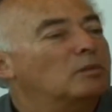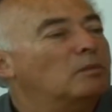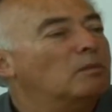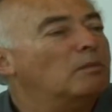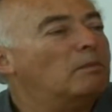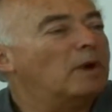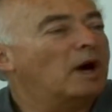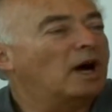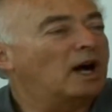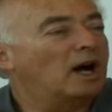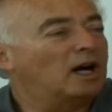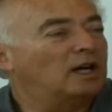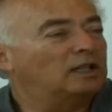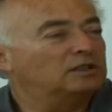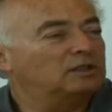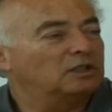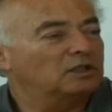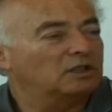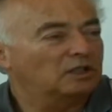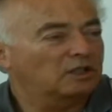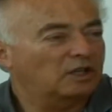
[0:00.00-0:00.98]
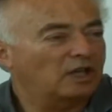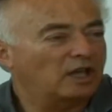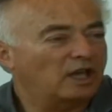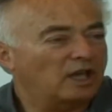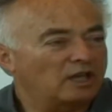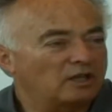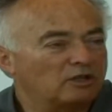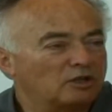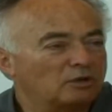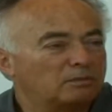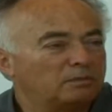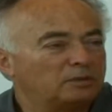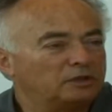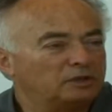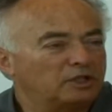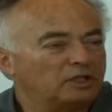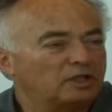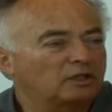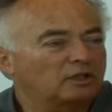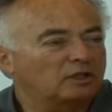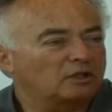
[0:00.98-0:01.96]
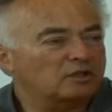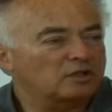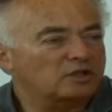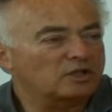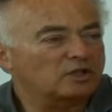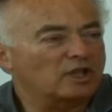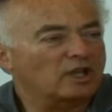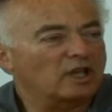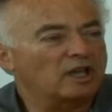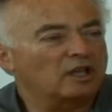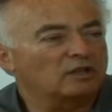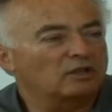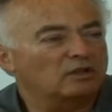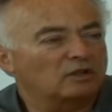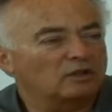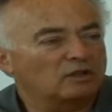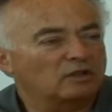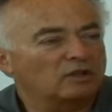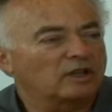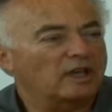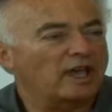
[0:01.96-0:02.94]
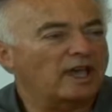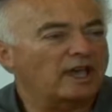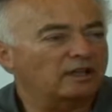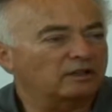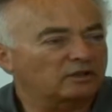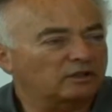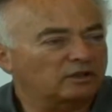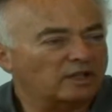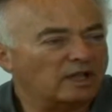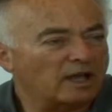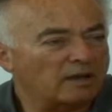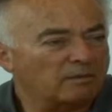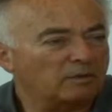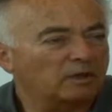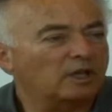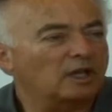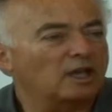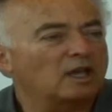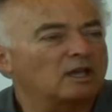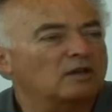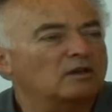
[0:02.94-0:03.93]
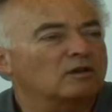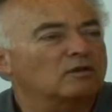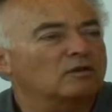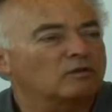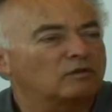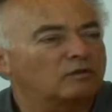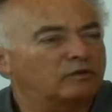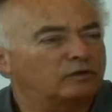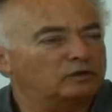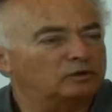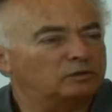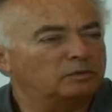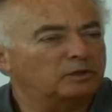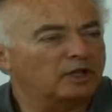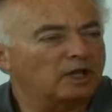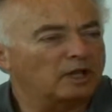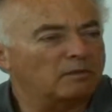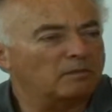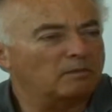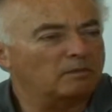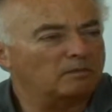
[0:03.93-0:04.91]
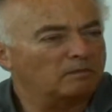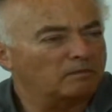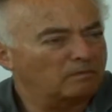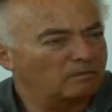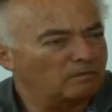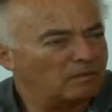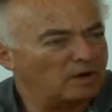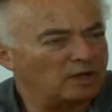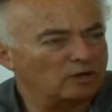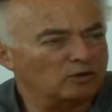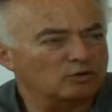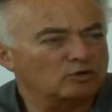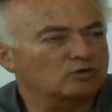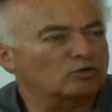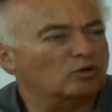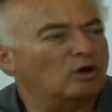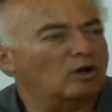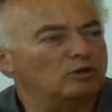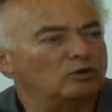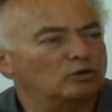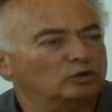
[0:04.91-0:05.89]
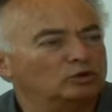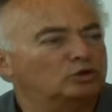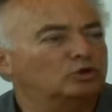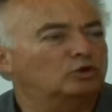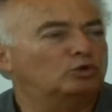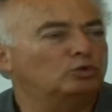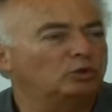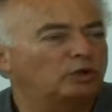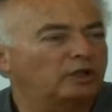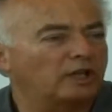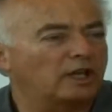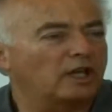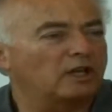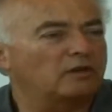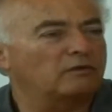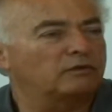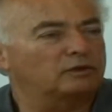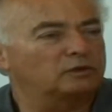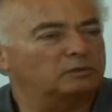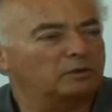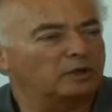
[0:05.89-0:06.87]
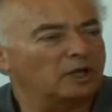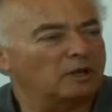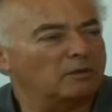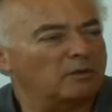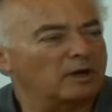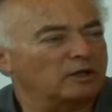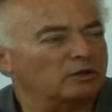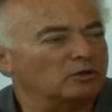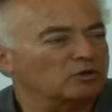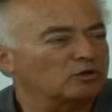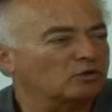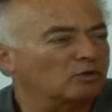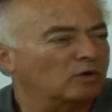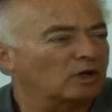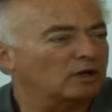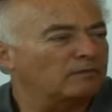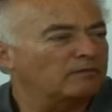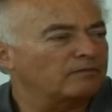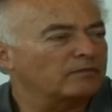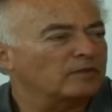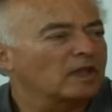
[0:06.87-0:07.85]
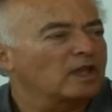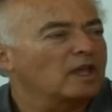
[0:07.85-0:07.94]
bar k, the predicted state at time k from k minus 1, or 2k from k minus 1.